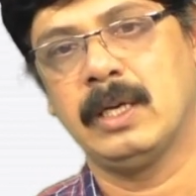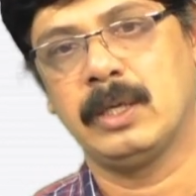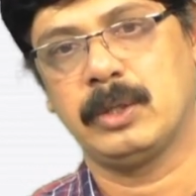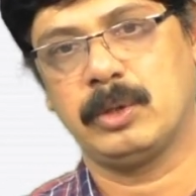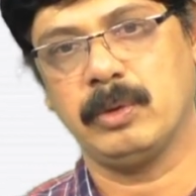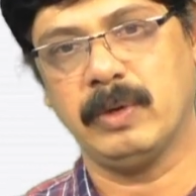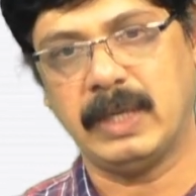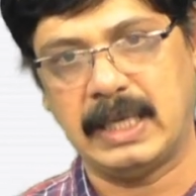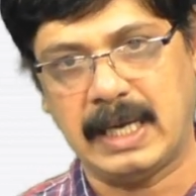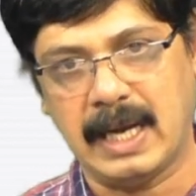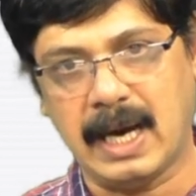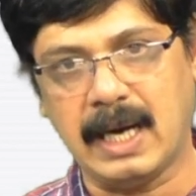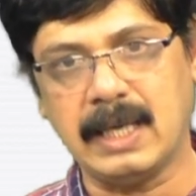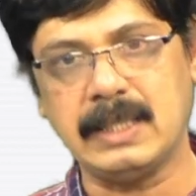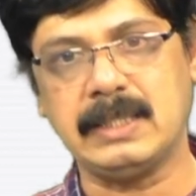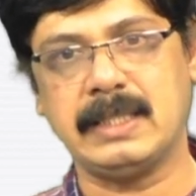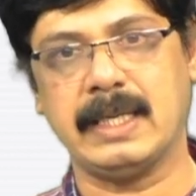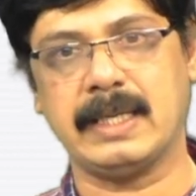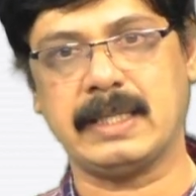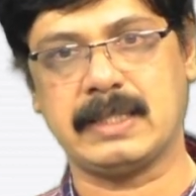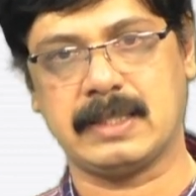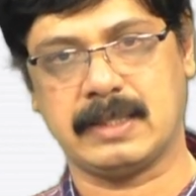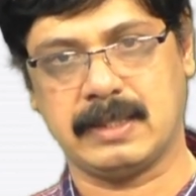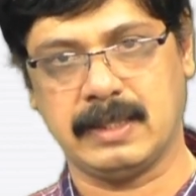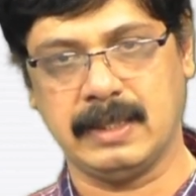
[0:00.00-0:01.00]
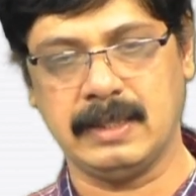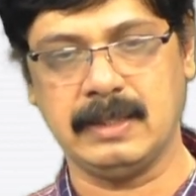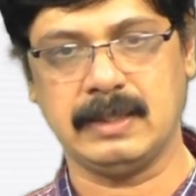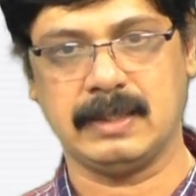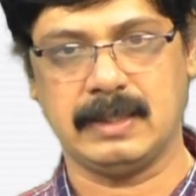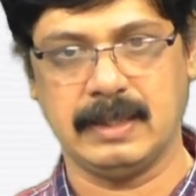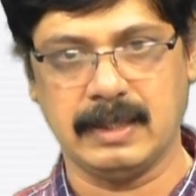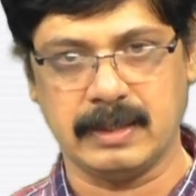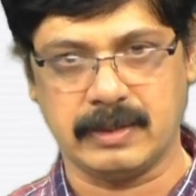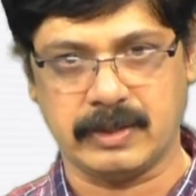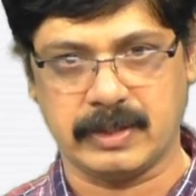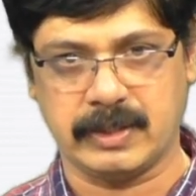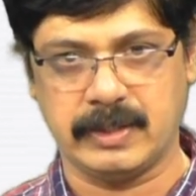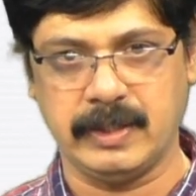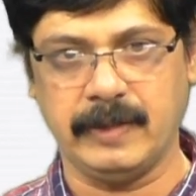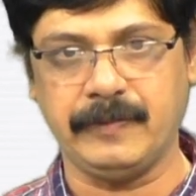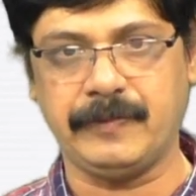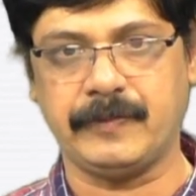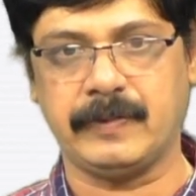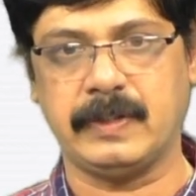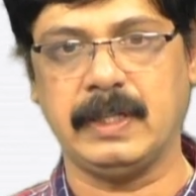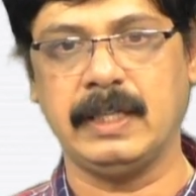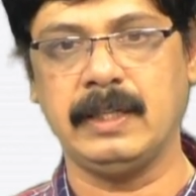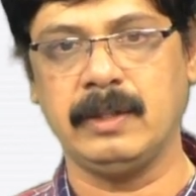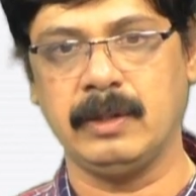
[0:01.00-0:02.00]
To a large extent, the
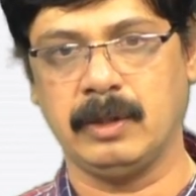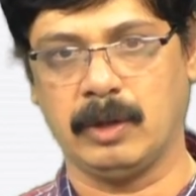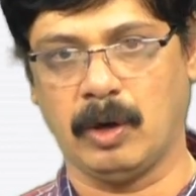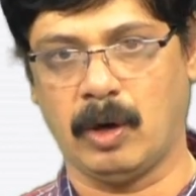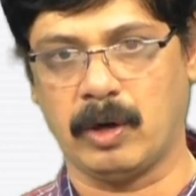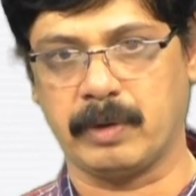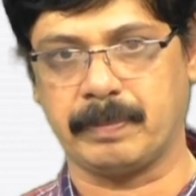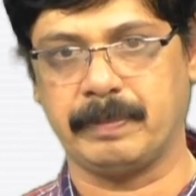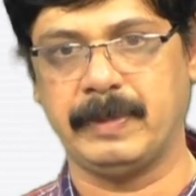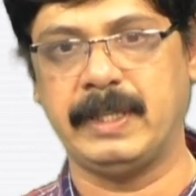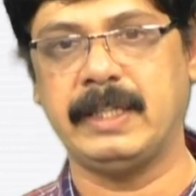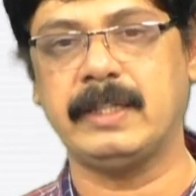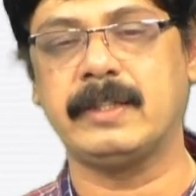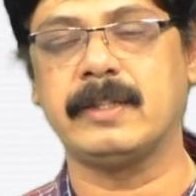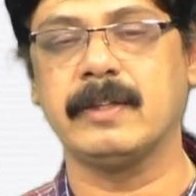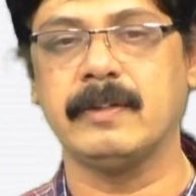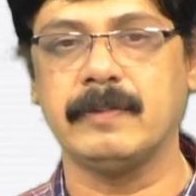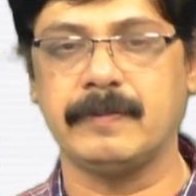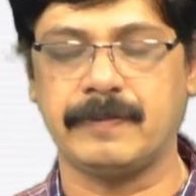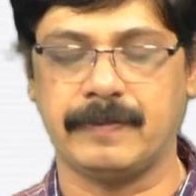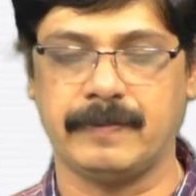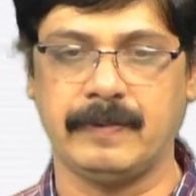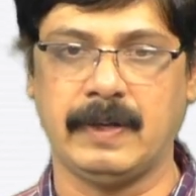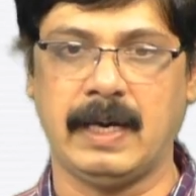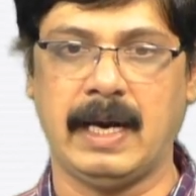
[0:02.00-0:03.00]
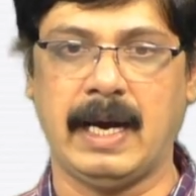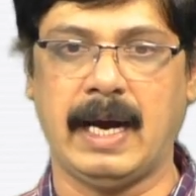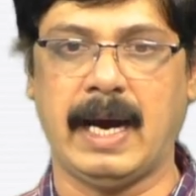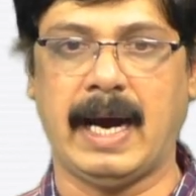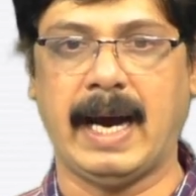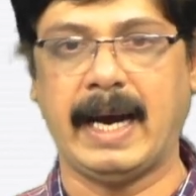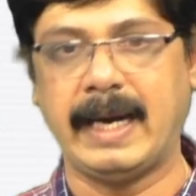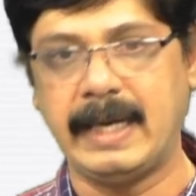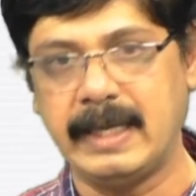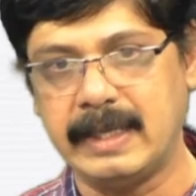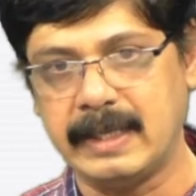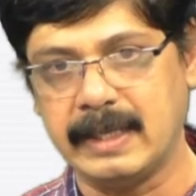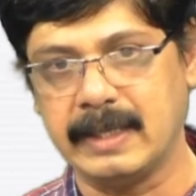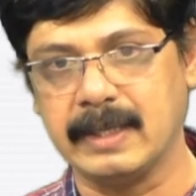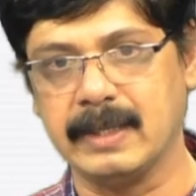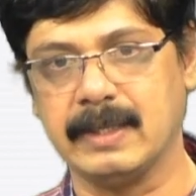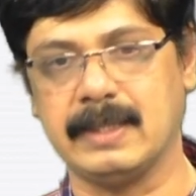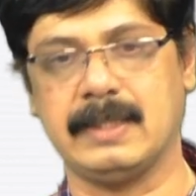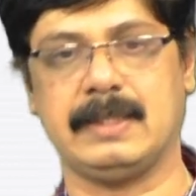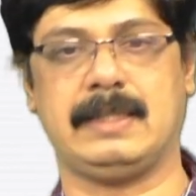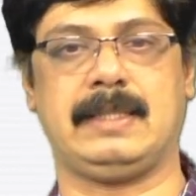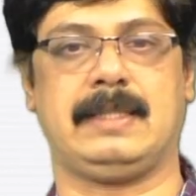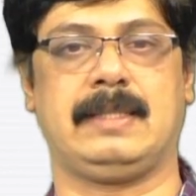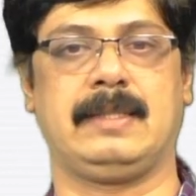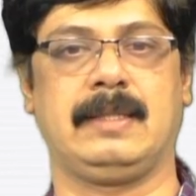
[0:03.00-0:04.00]
shift in normative
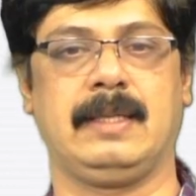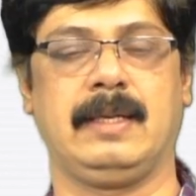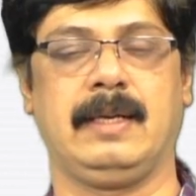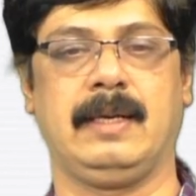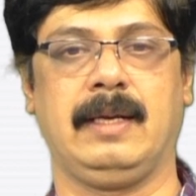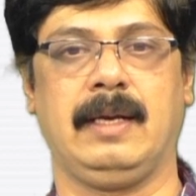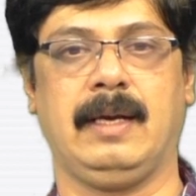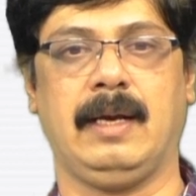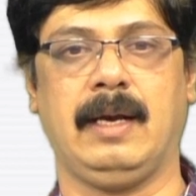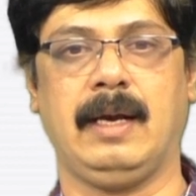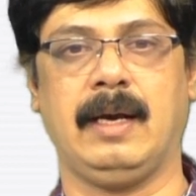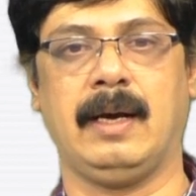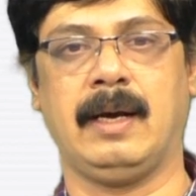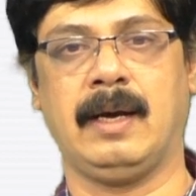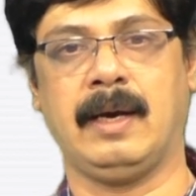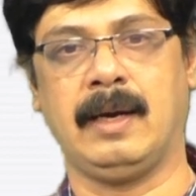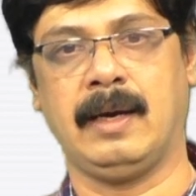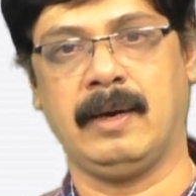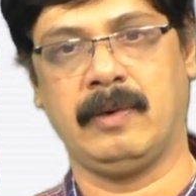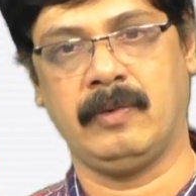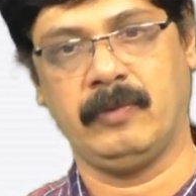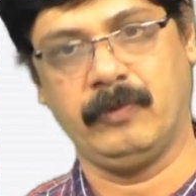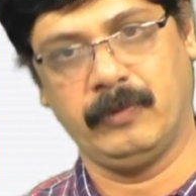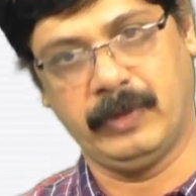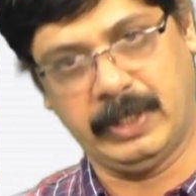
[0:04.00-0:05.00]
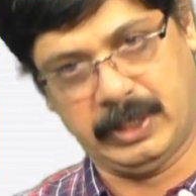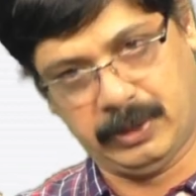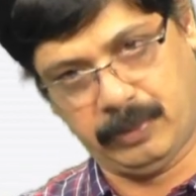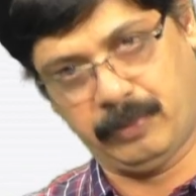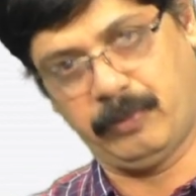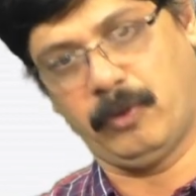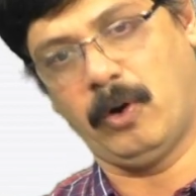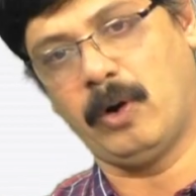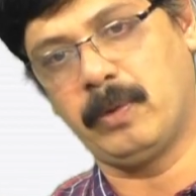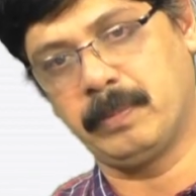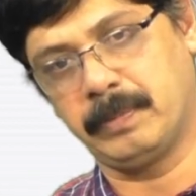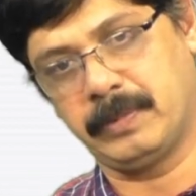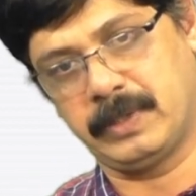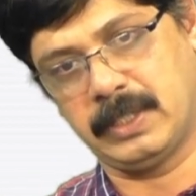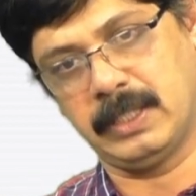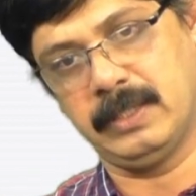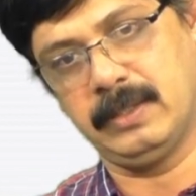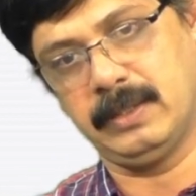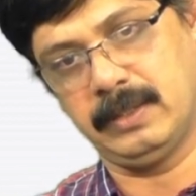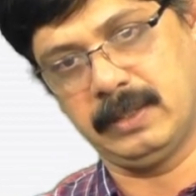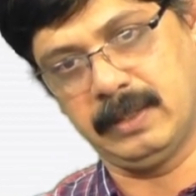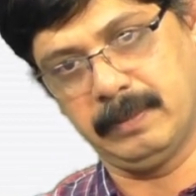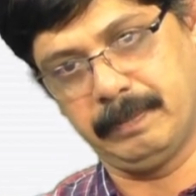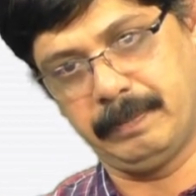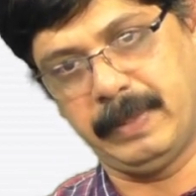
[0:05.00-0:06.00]
ideas which formed
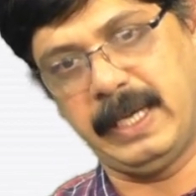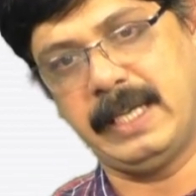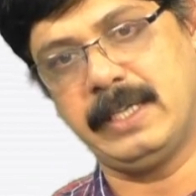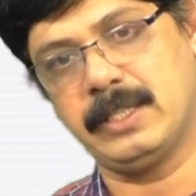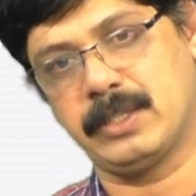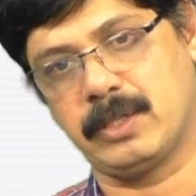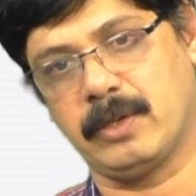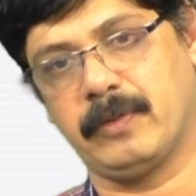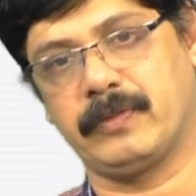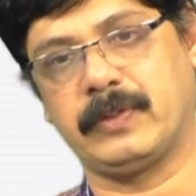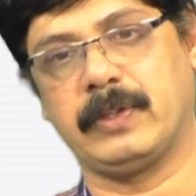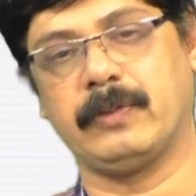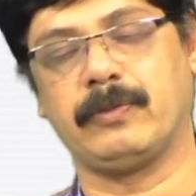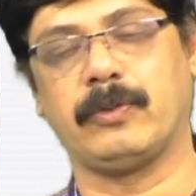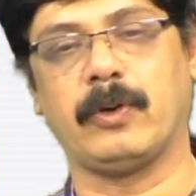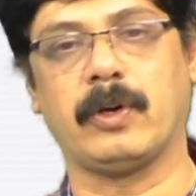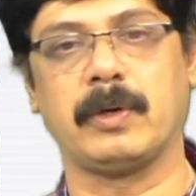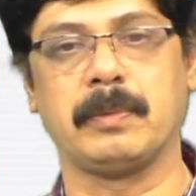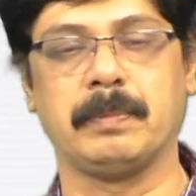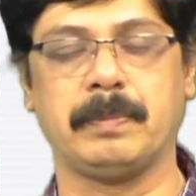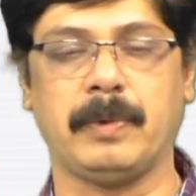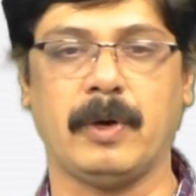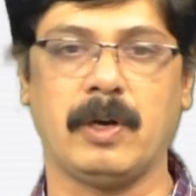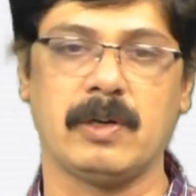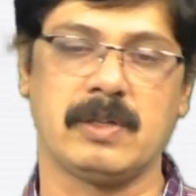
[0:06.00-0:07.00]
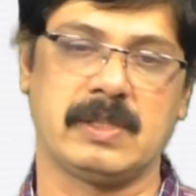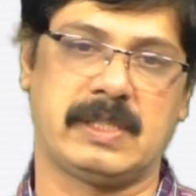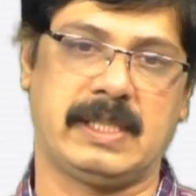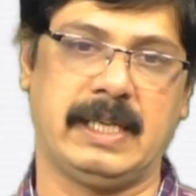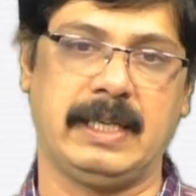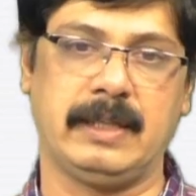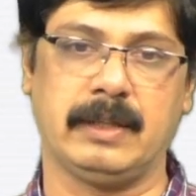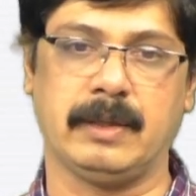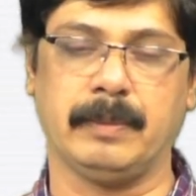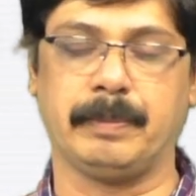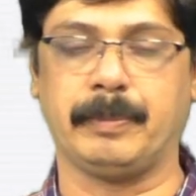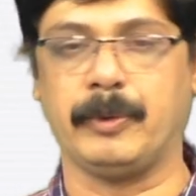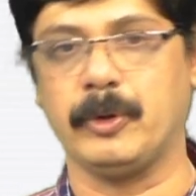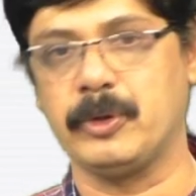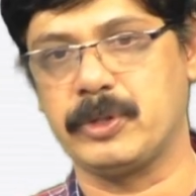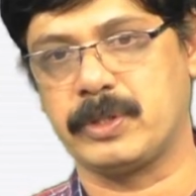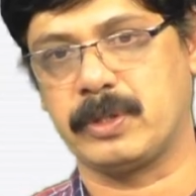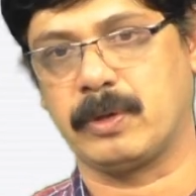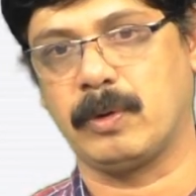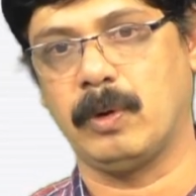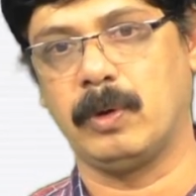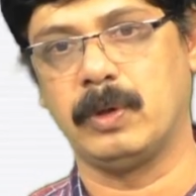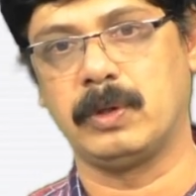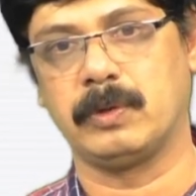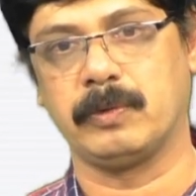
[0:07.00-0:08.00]
the base of the foreign policy in the
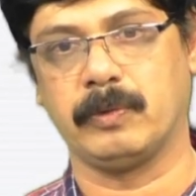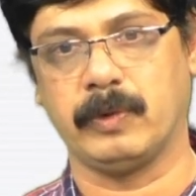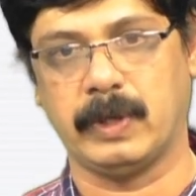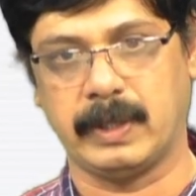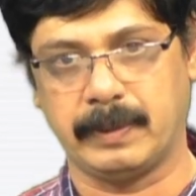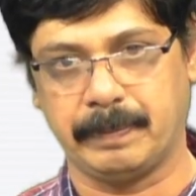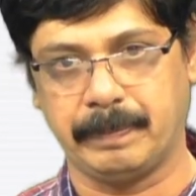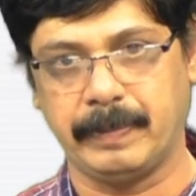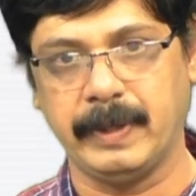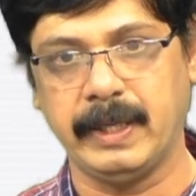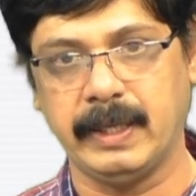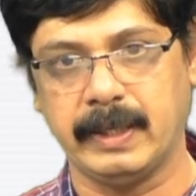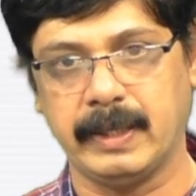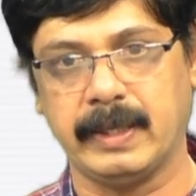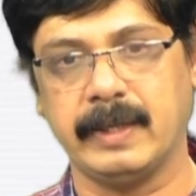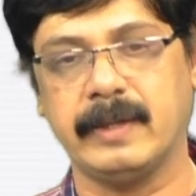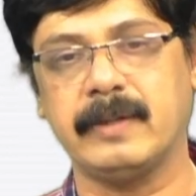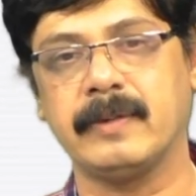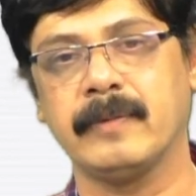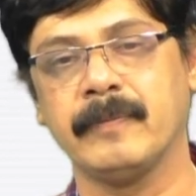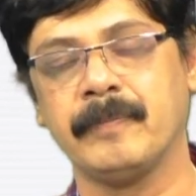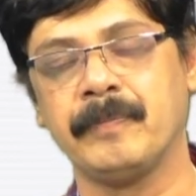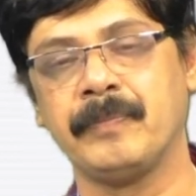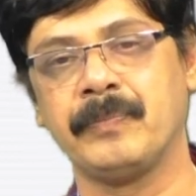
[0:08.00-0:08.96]
post-Cold War period